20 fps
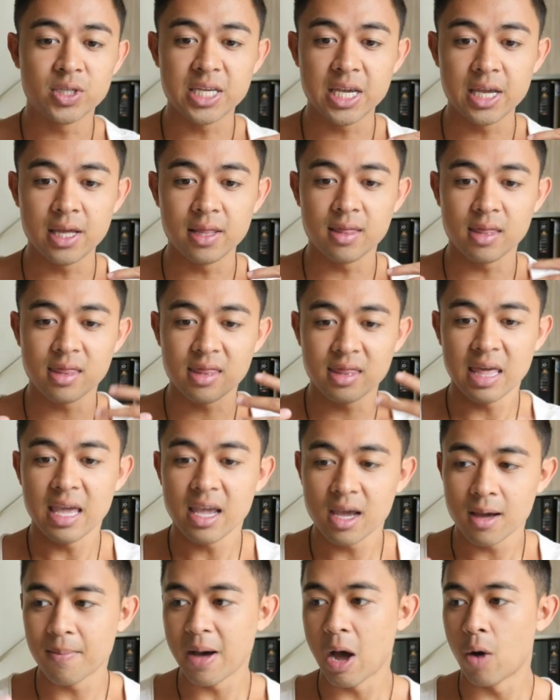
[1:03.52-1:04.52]
see, the
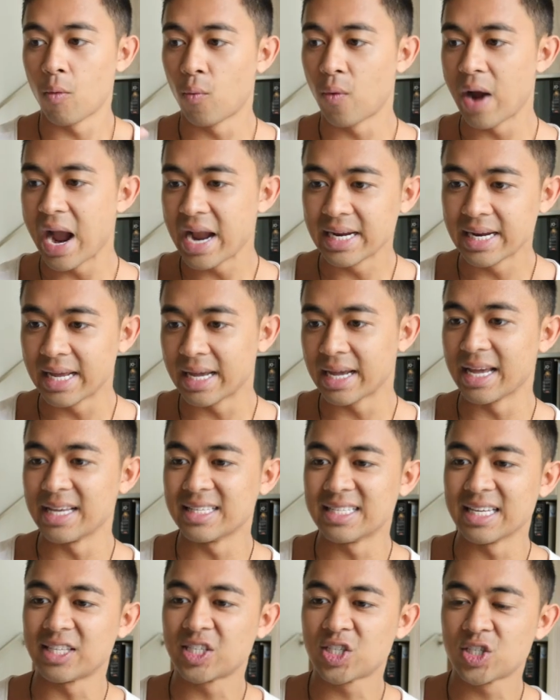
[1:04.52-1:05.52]
thing about writing
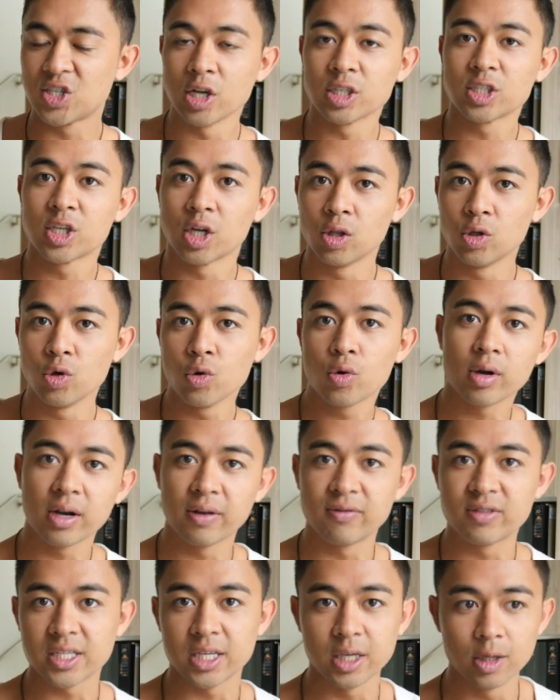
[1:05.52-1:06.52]
is it's such a
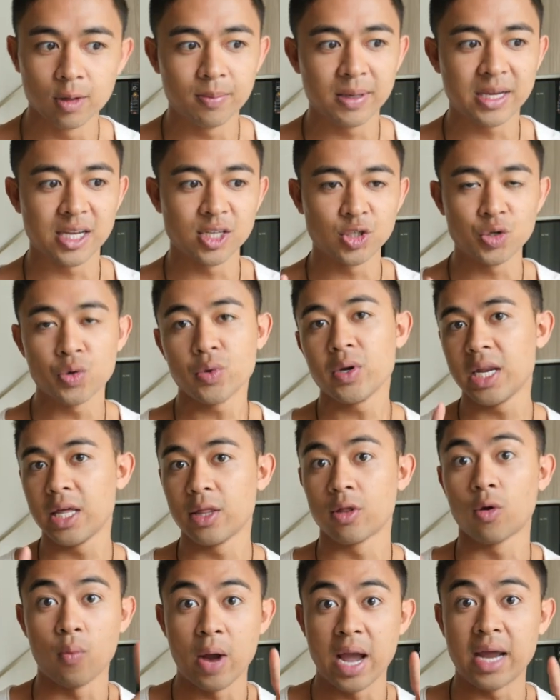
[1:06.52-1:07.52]
lucrative skill because you could
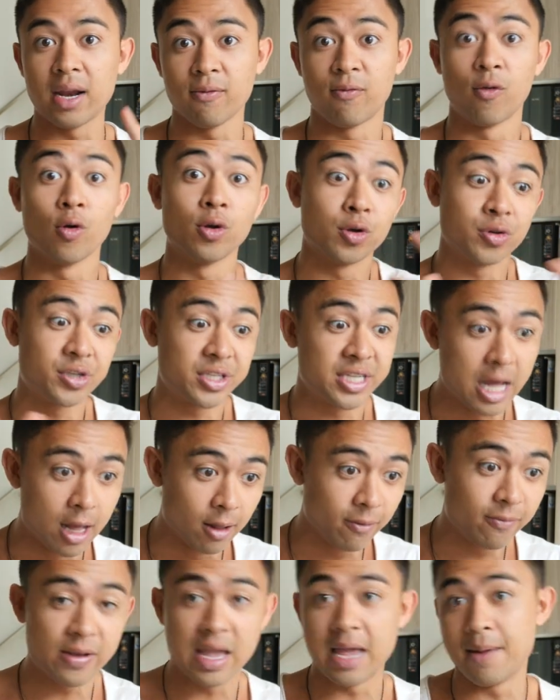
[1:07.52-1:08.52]
either write it for
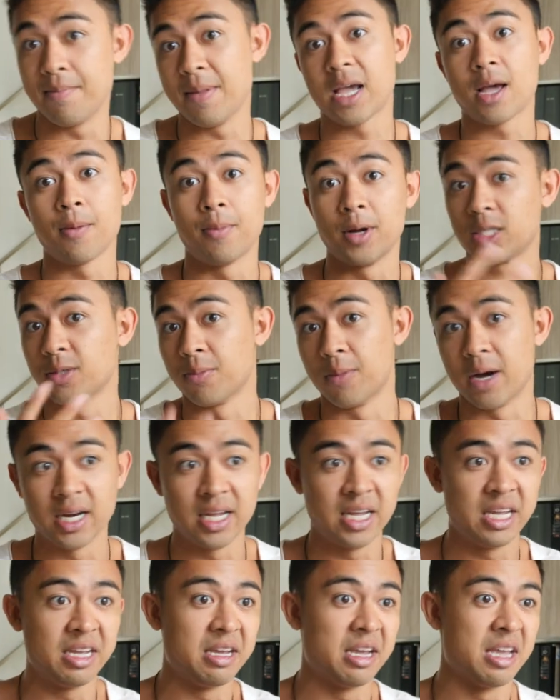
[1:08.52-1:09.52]
yourself and make a bunch of
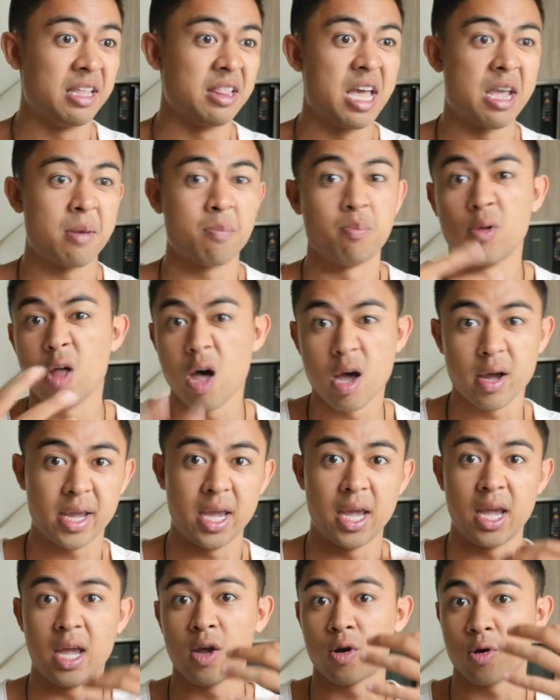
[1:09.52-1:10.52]
money in like
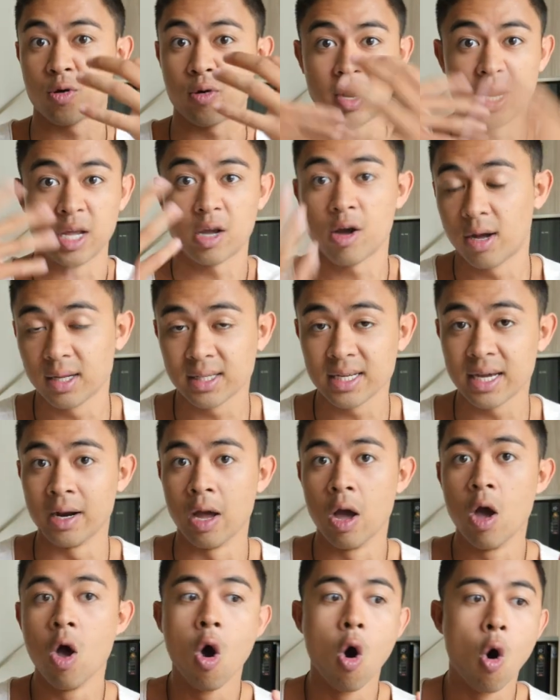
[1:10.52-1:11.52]
blogging or creating content,
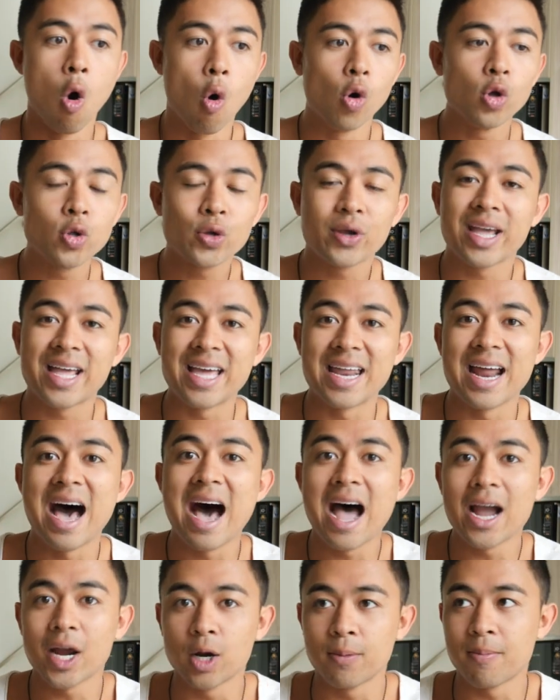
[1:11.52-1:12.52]
or you could get
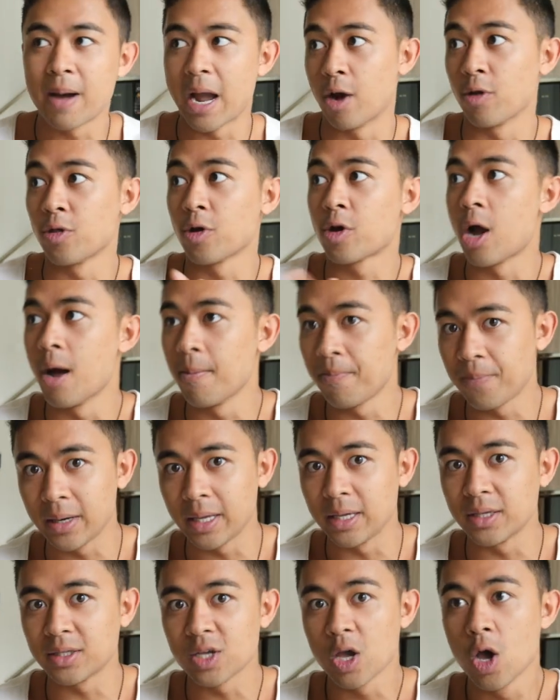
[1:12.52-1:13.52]
hired by other
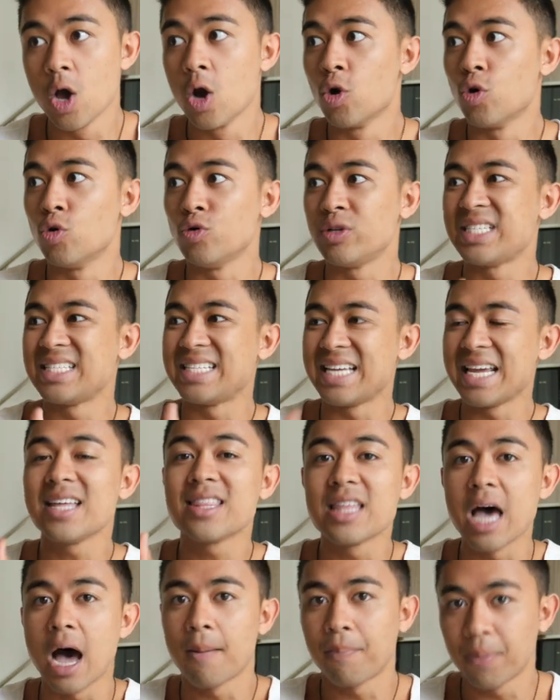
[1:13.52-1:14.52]
companies who see
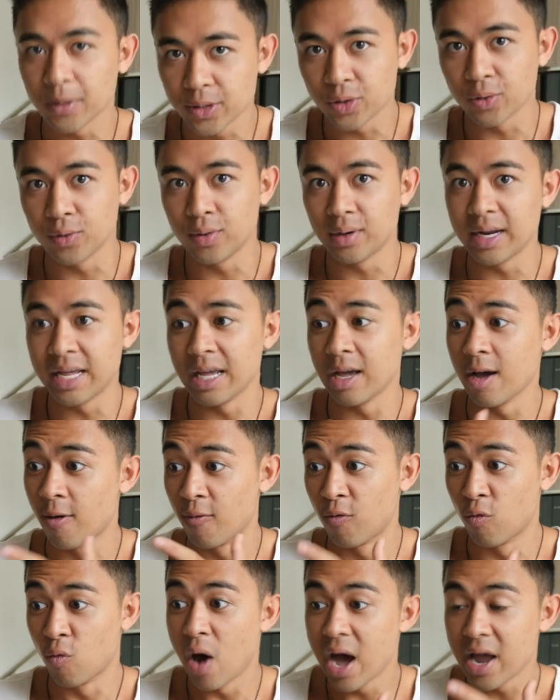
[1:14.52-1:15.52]
the opportunity
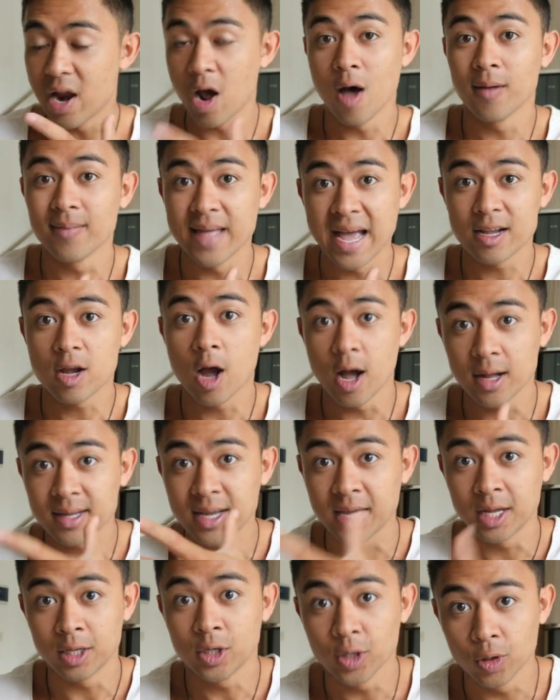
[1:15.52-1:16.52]
of what online
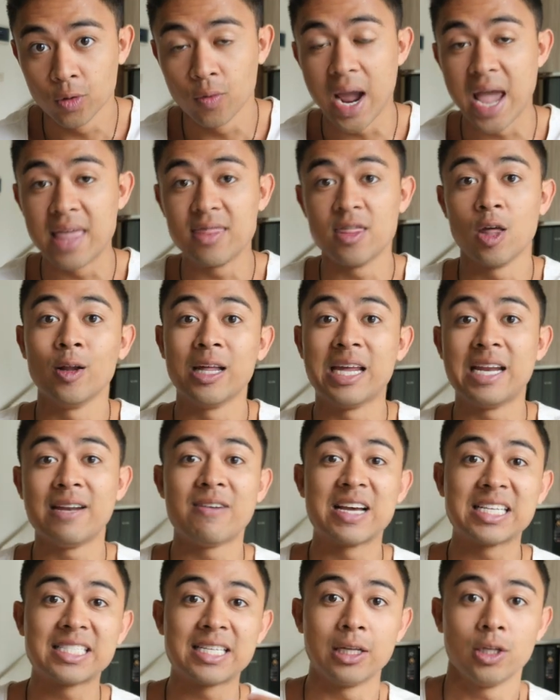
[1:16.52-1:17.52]
content can do, and they'll
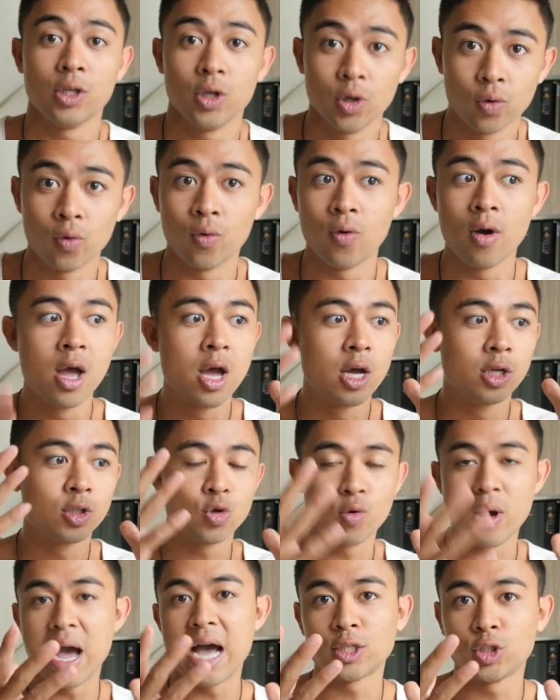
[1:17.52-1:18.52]
invest in you
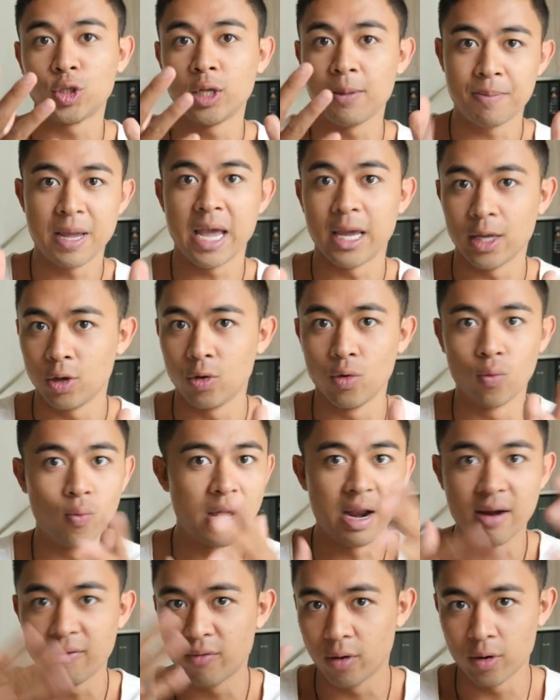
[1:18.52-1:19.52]
to actually pay you
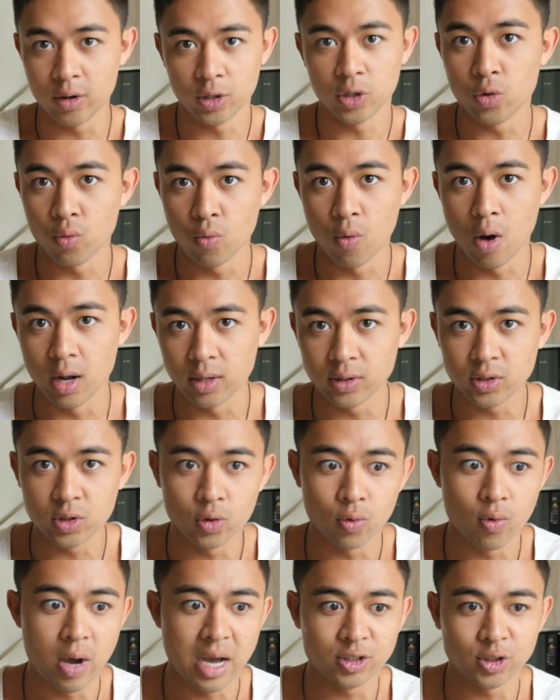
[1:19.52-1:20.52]
whatever you want
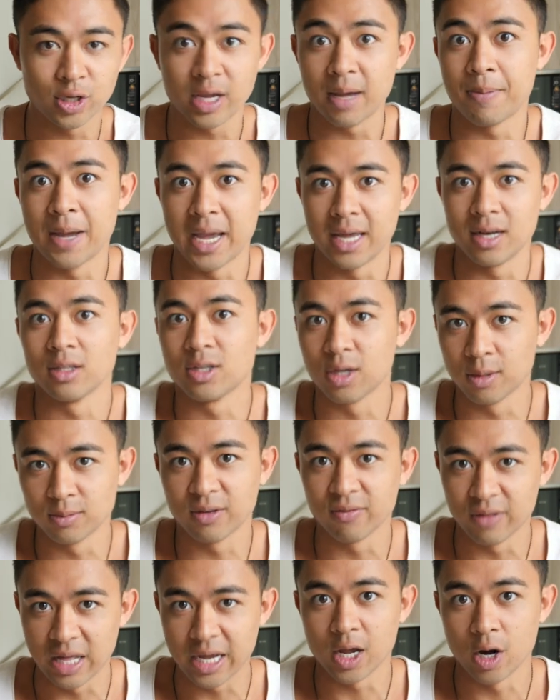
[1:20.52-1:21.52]
to actually get paid in terms
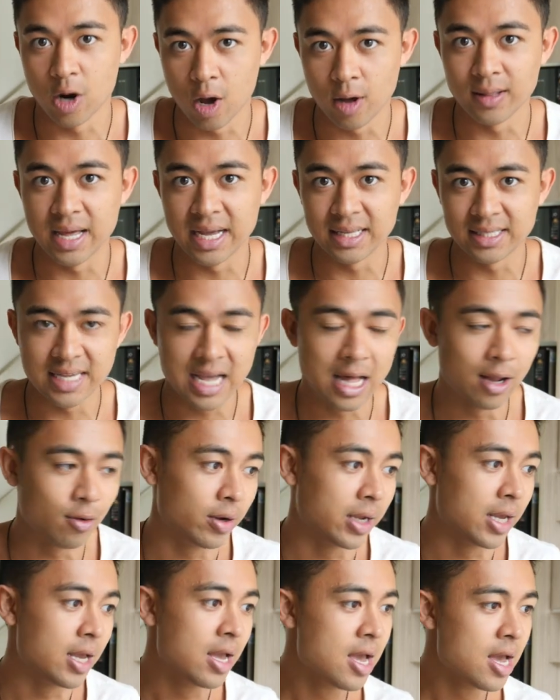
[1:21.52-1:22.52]
of like an online
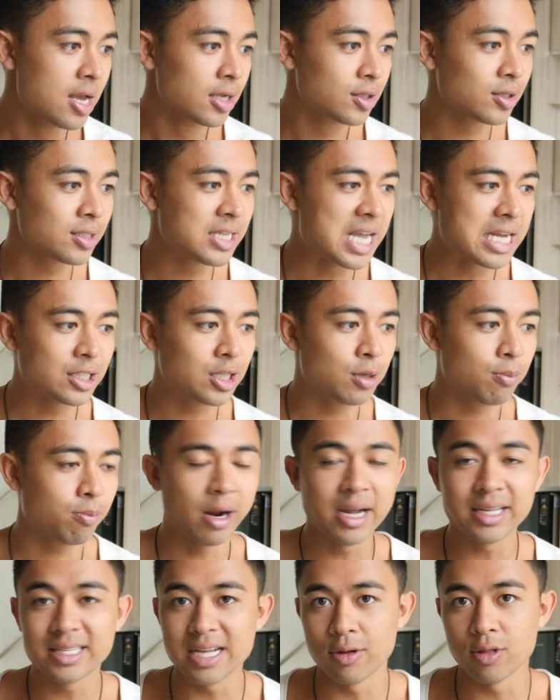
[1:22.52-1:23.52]
salary. So let's actually
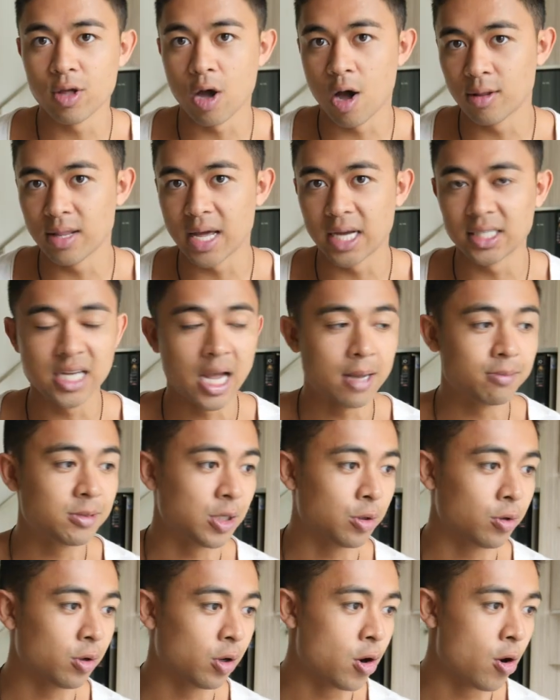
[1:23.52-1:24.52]
break down the online jobs
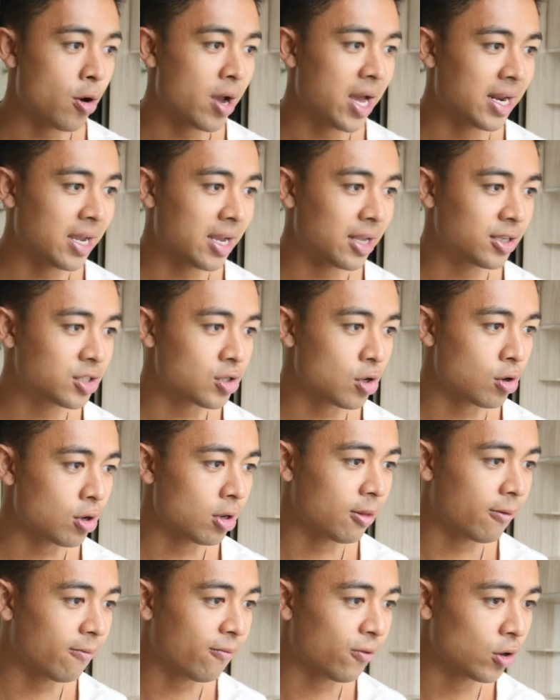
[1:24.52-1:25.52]
so you could go ahead and get
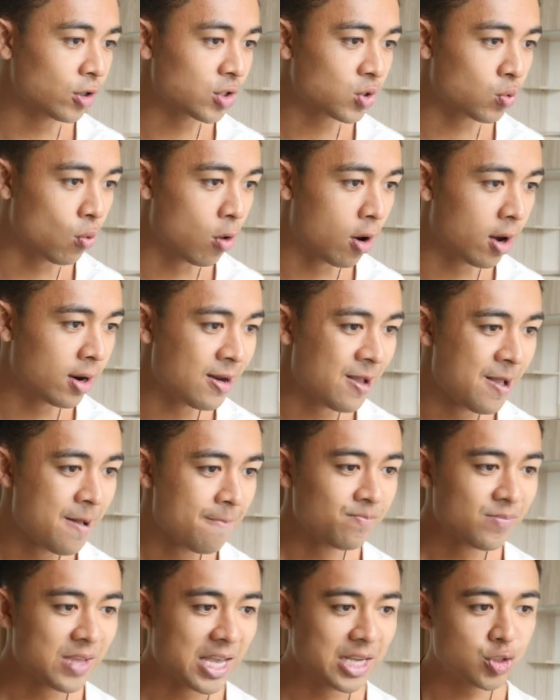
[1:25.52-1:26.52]
started. The first one
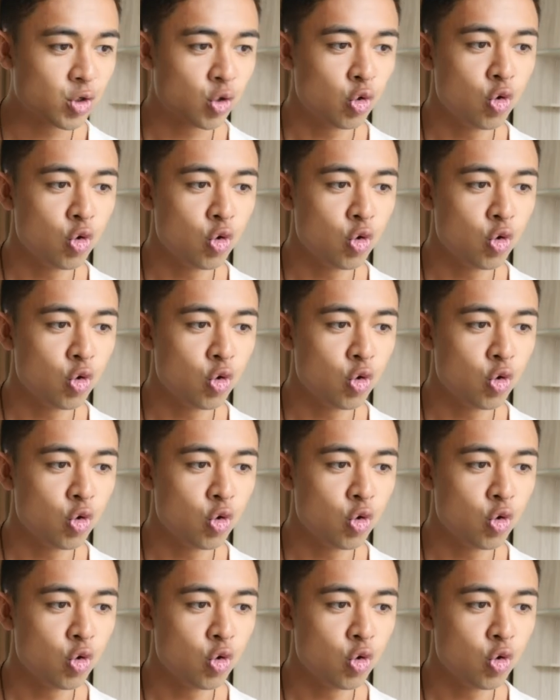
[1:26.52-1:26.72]
is